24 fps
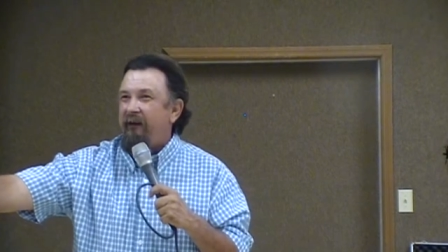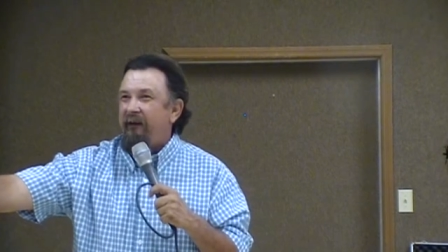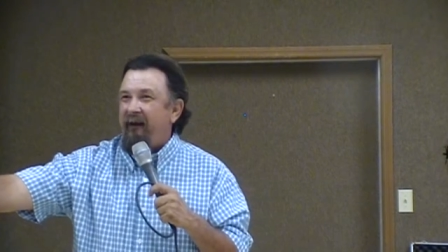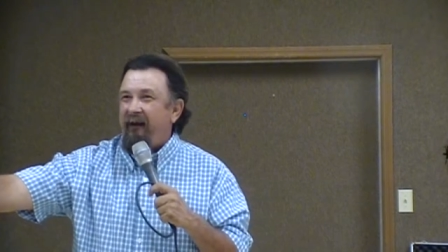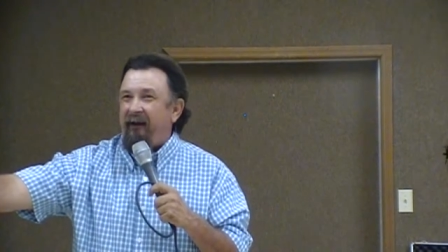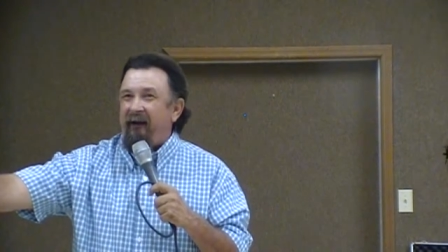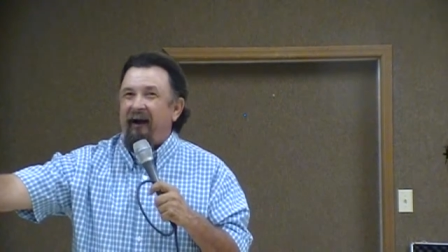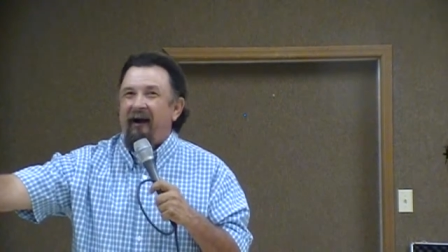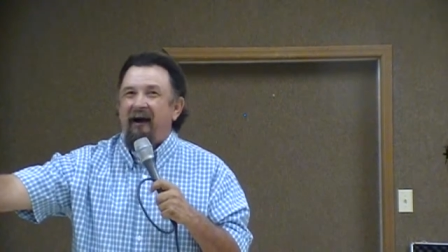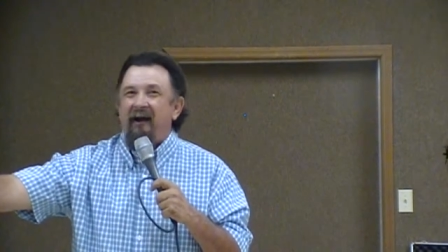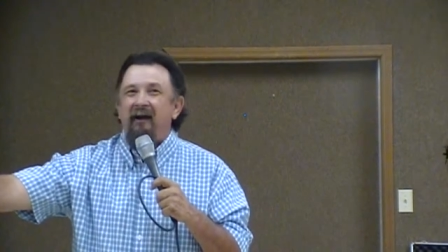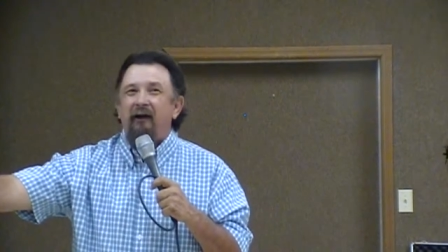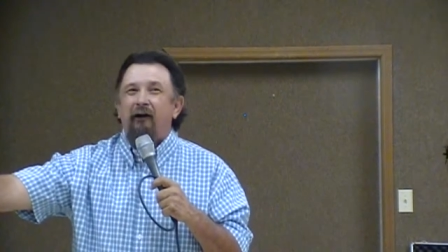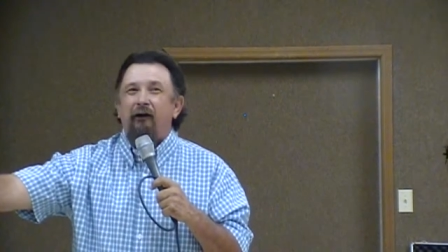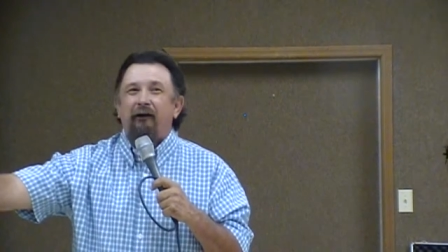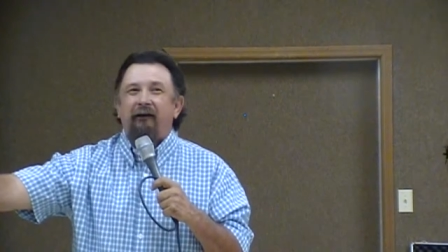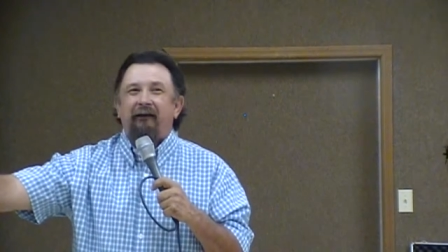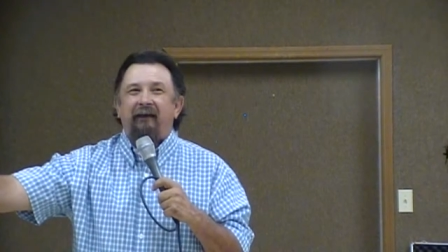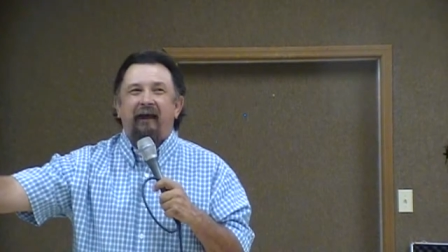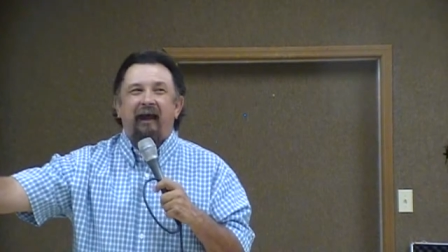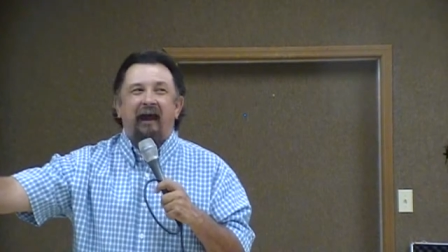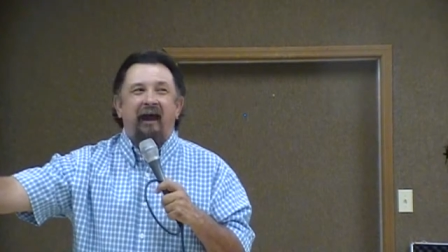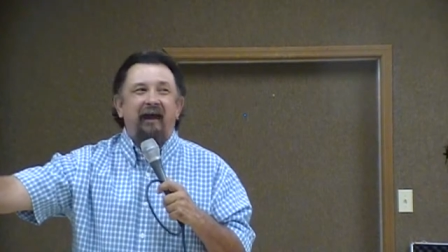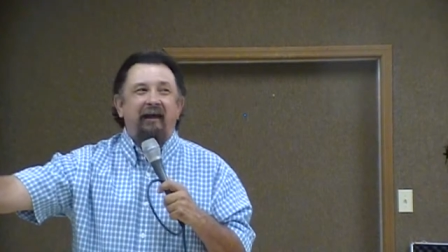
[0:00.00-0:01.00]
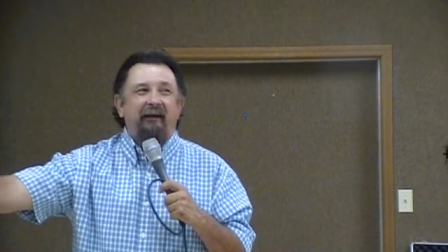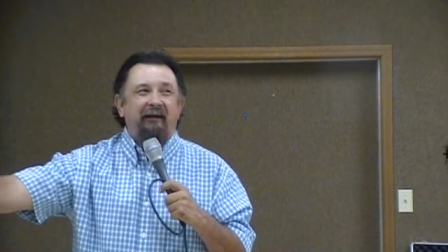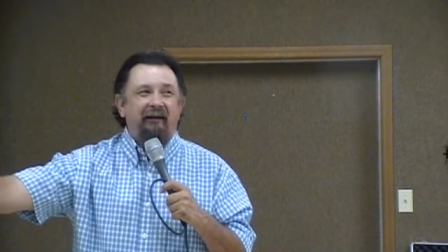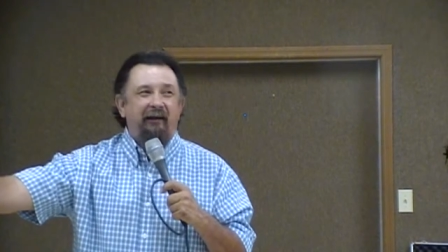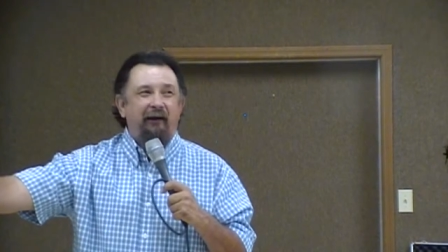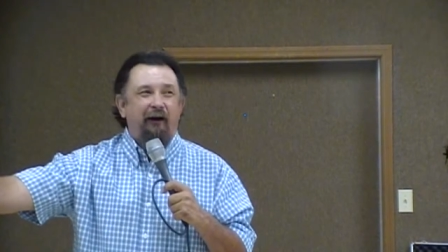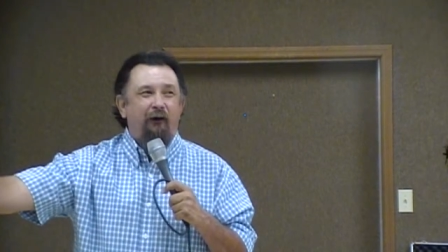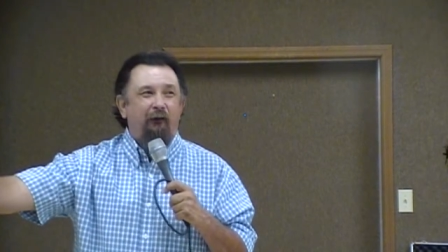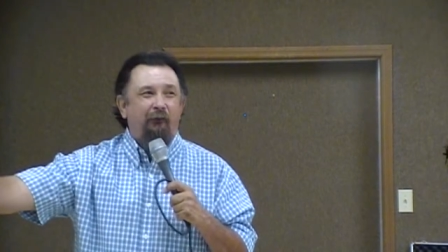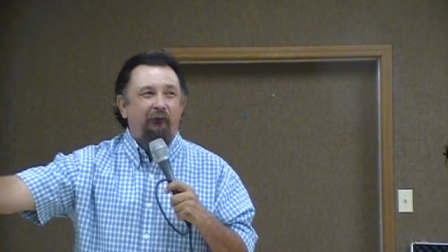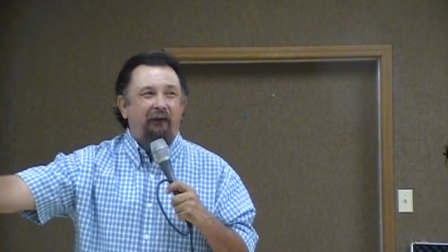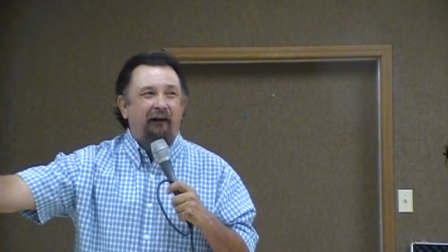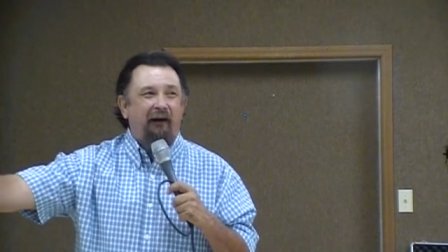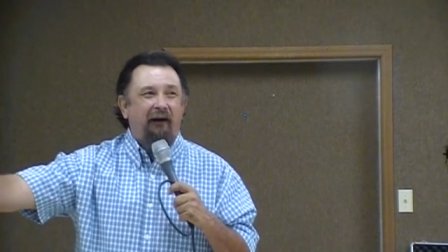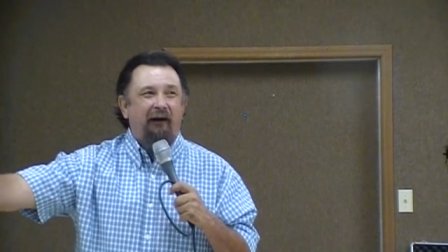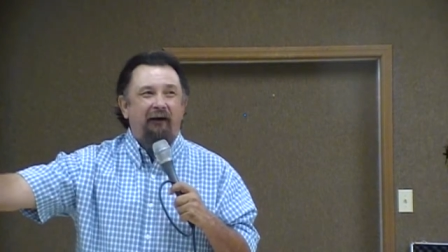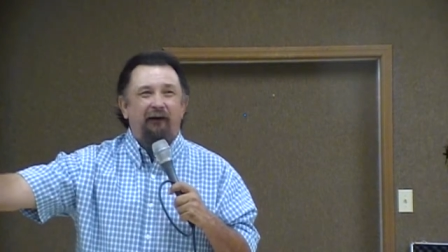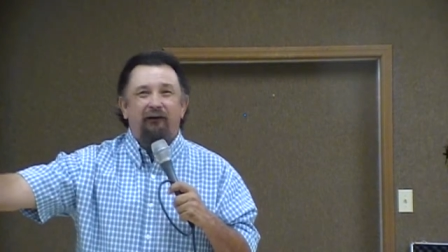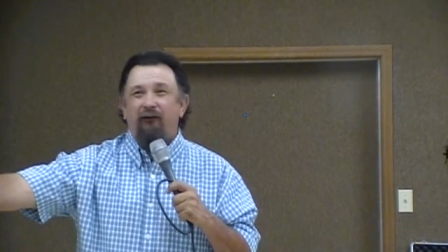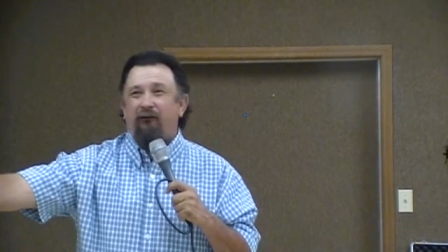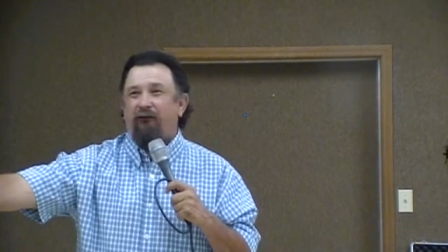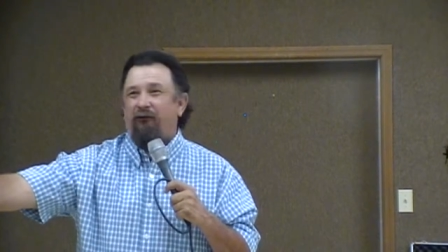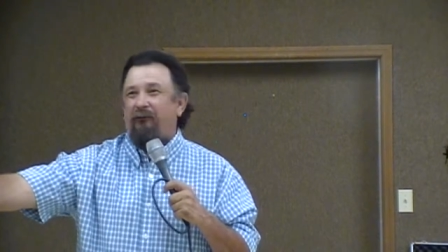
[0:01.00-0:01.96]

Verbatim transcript: And I hear Katie over there,